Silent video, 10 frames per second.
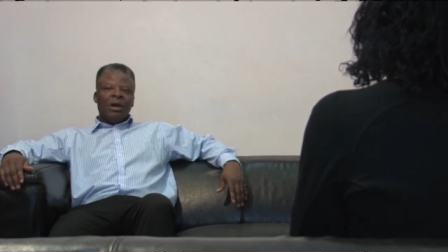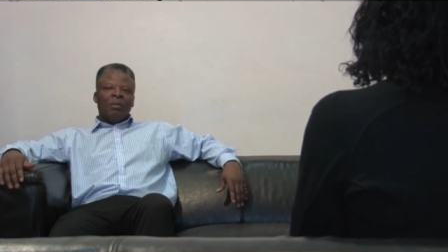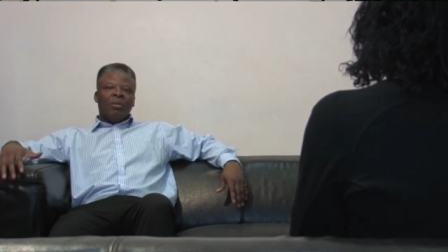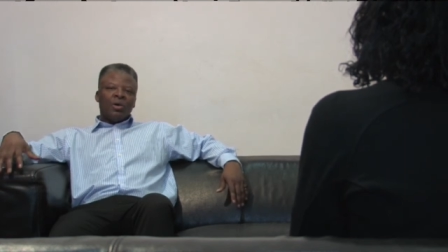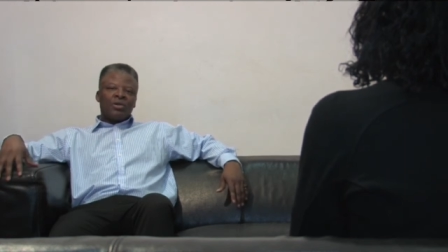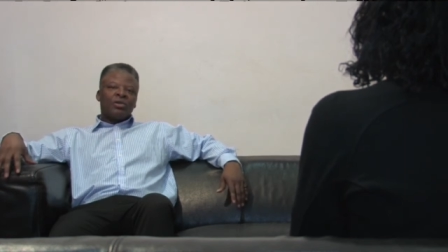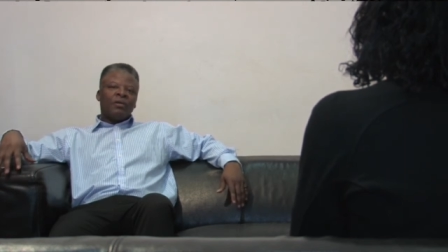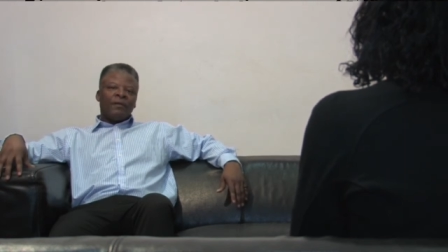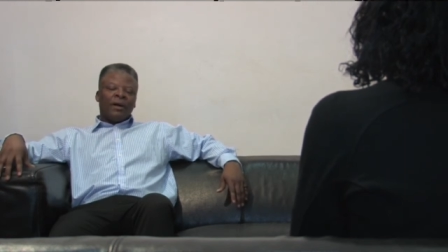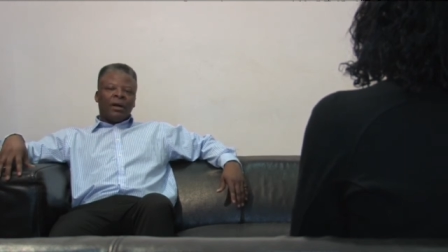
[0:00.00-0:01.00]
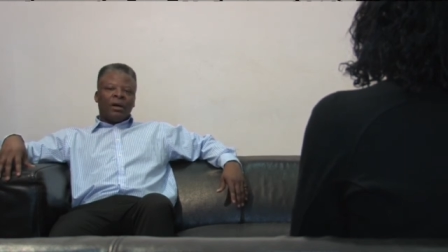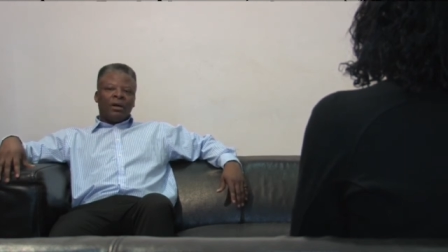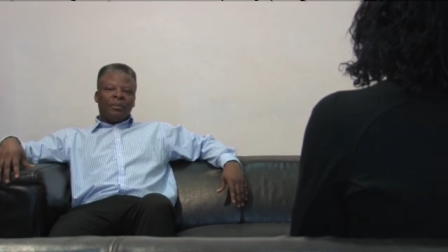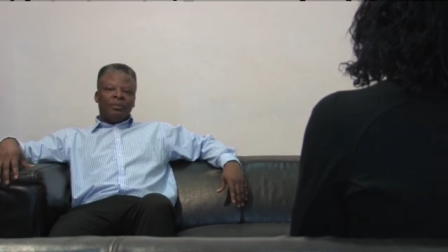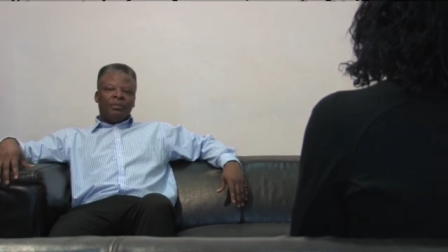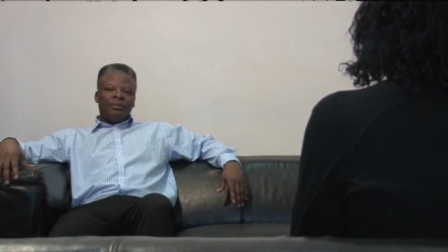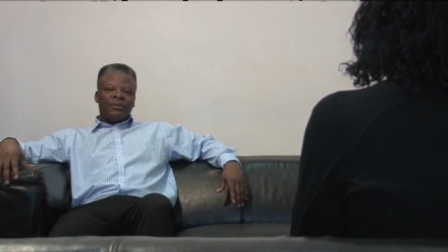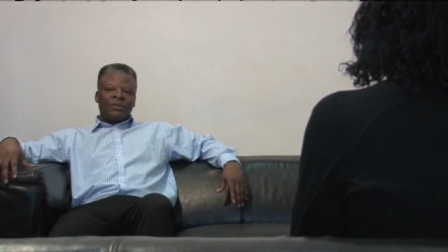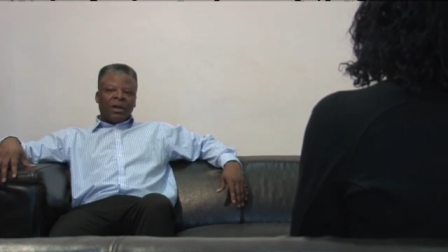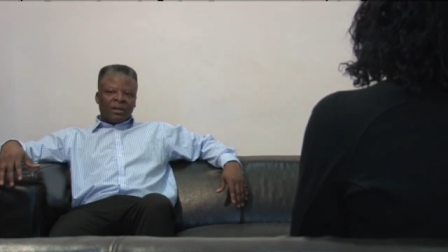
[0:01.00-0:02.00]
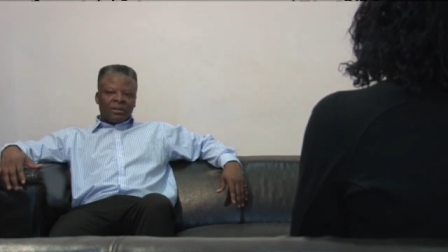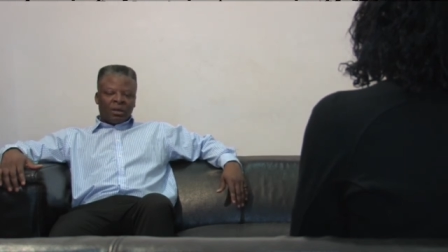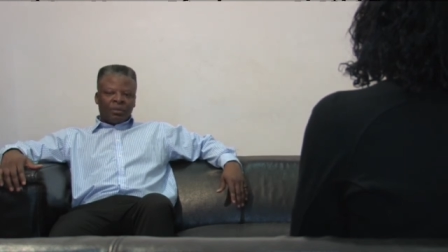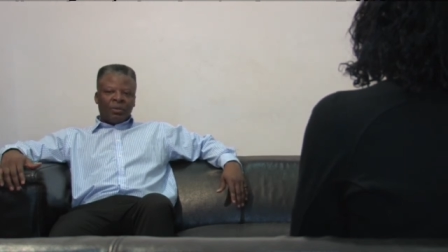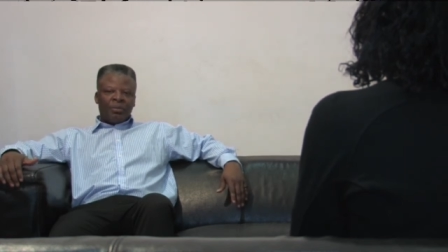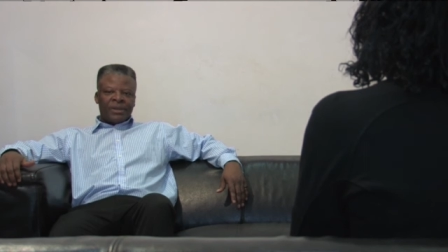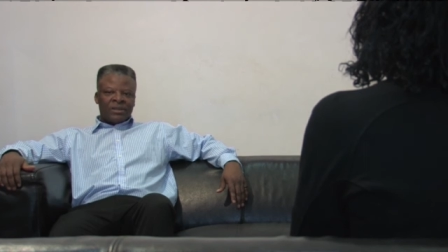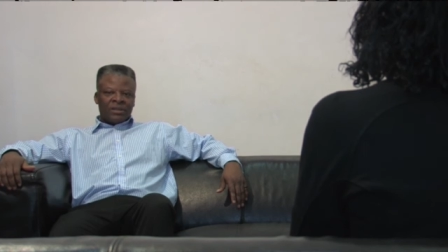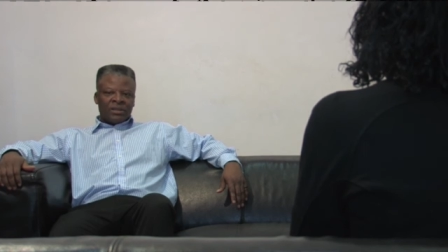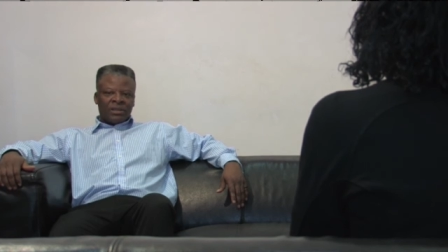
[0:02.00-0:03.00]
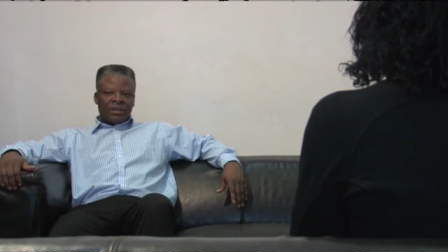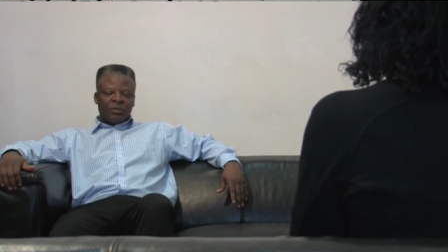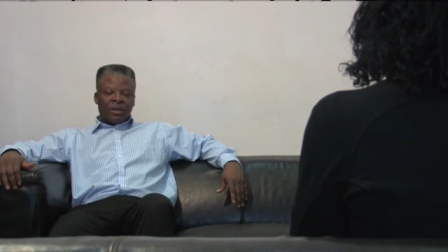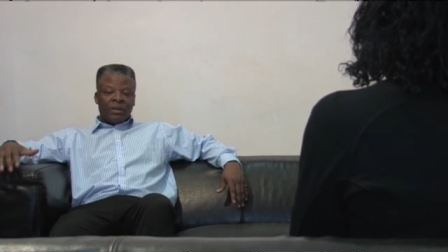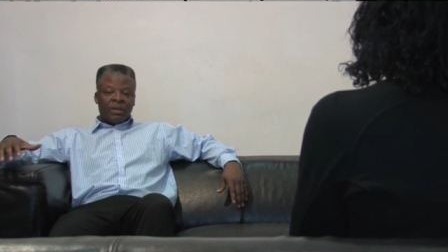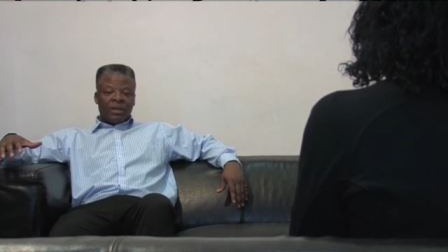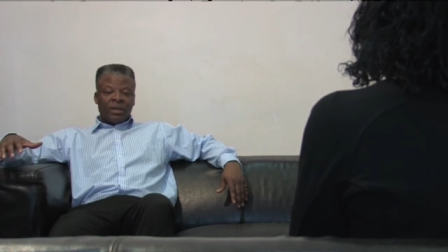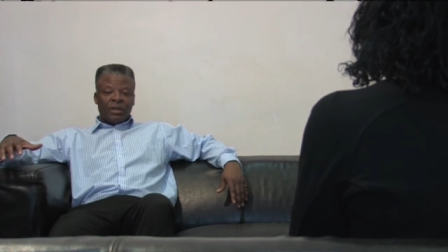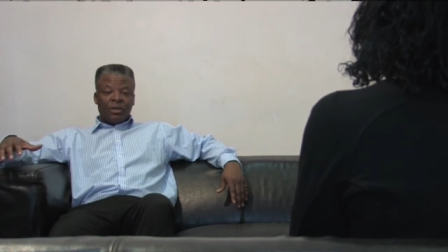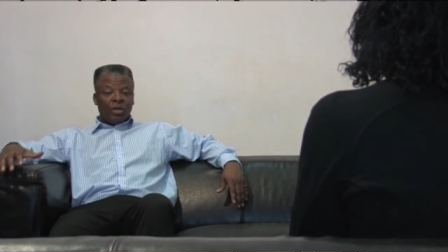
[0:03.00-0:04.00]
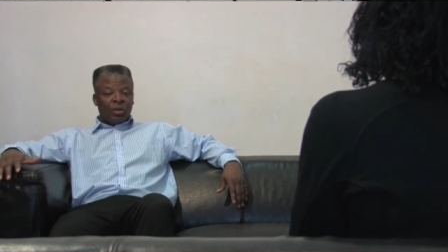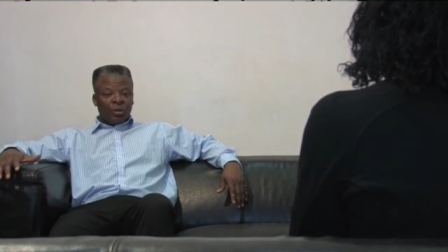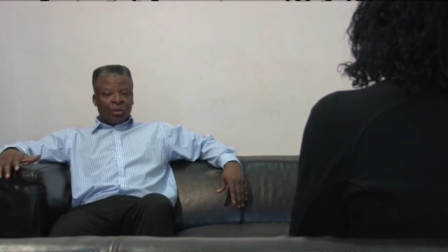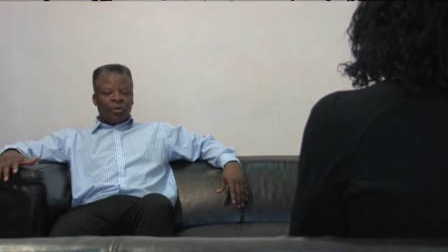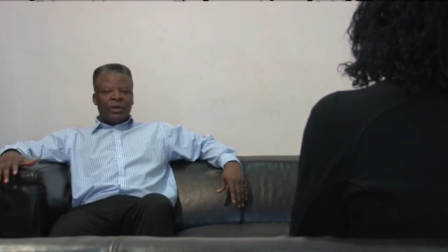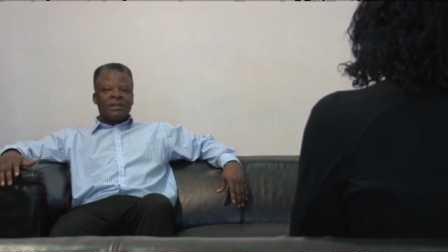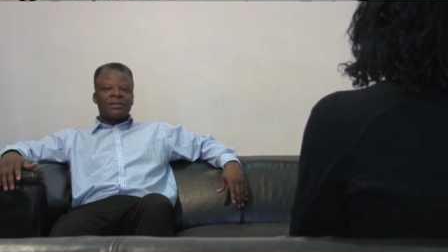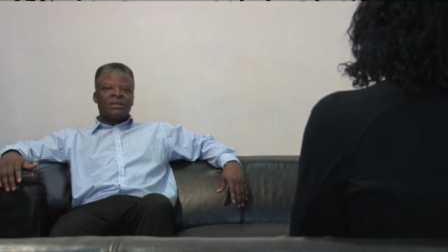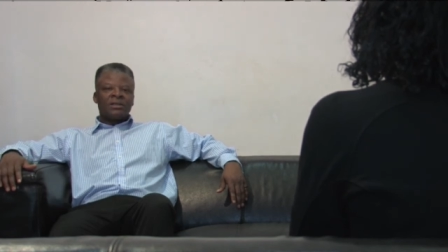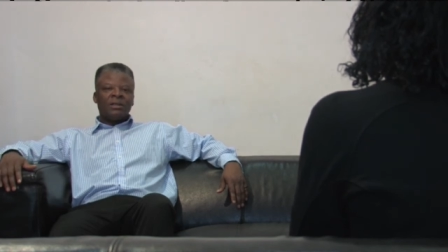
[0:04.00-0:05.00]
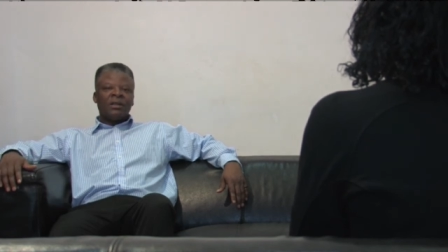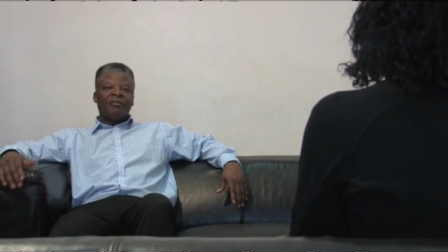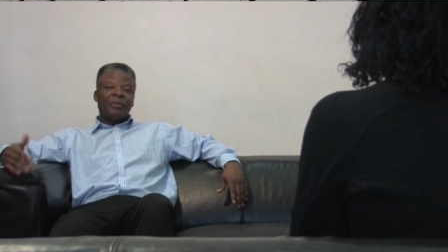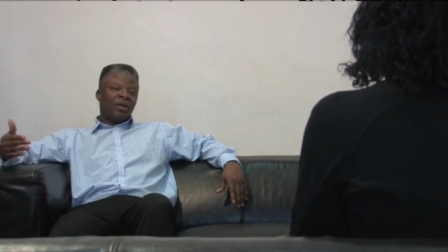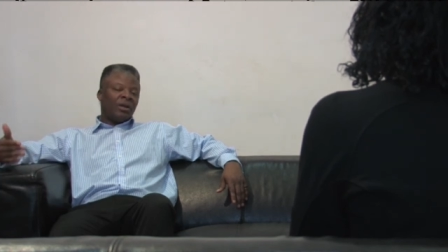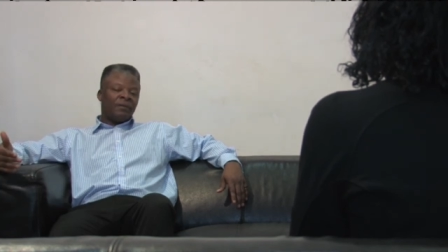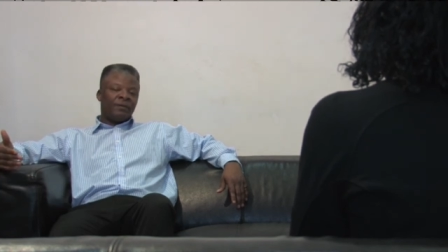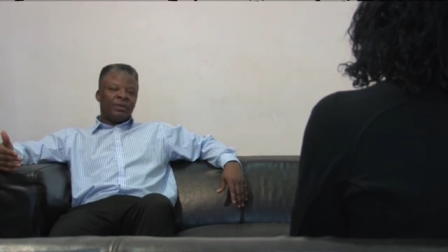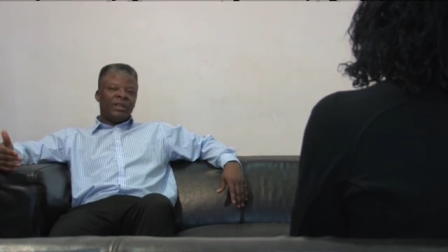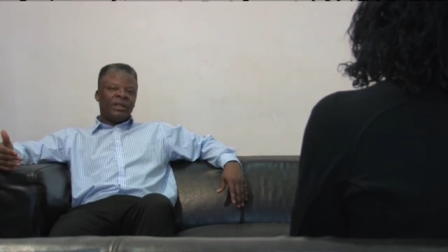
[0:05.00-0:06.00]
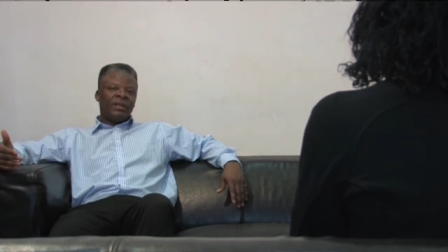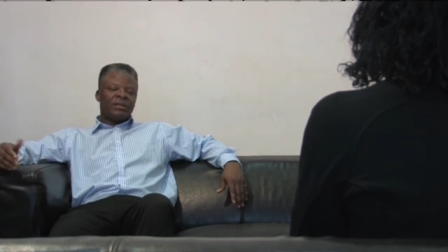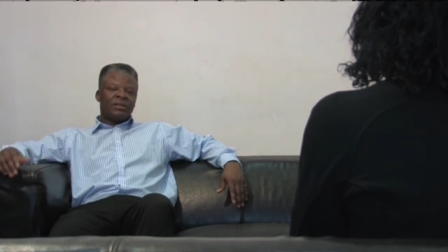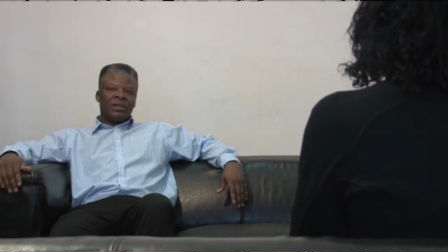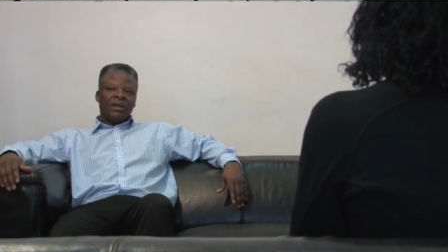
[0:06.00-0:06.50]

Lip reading: most of our startup or businesses, whether they're new or existing, have been going for years,